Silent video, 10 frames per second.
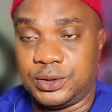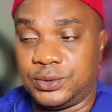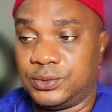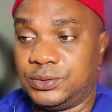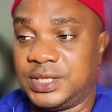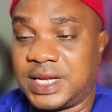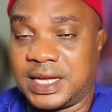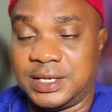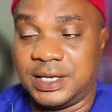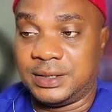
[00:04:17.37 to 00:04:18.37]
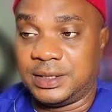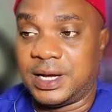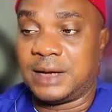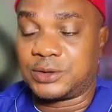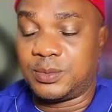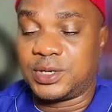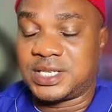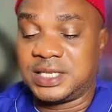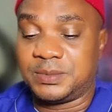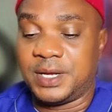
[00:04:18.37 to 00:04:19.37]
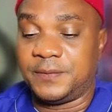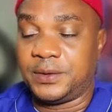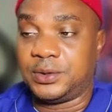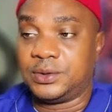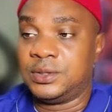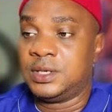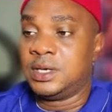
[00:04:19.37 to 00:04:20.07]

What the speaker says: you somebody sent me a video.